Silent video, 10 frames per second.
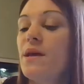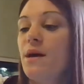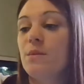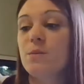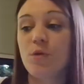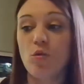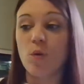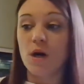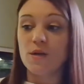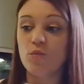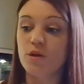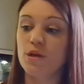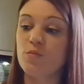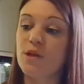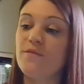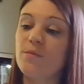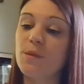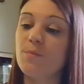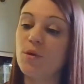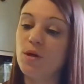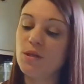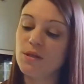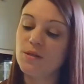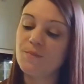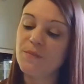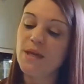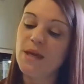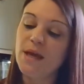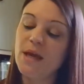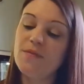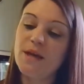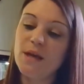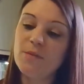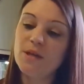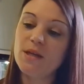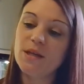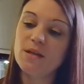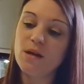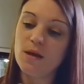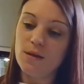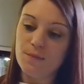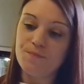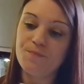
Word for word: I'm going to pull one. We're going to read it from the book. And then I'm going to get, um,